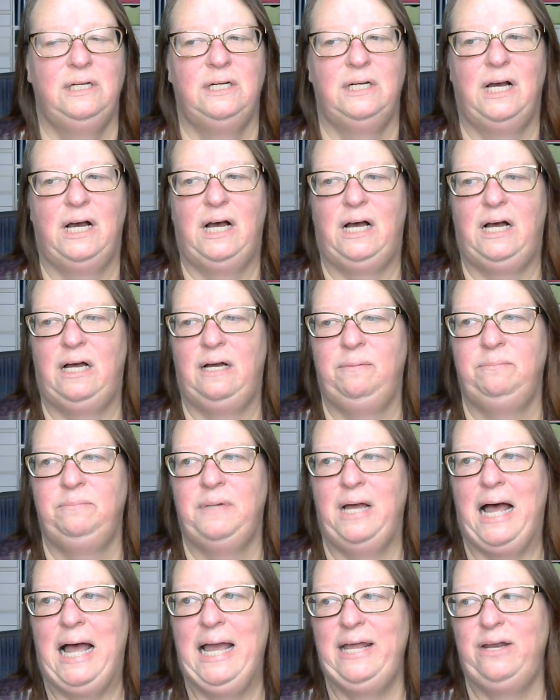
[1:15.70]
I
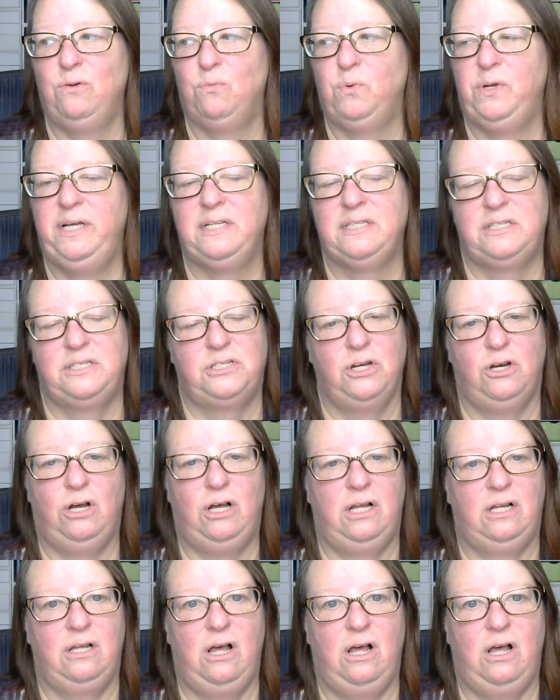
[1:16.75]
had to reinstall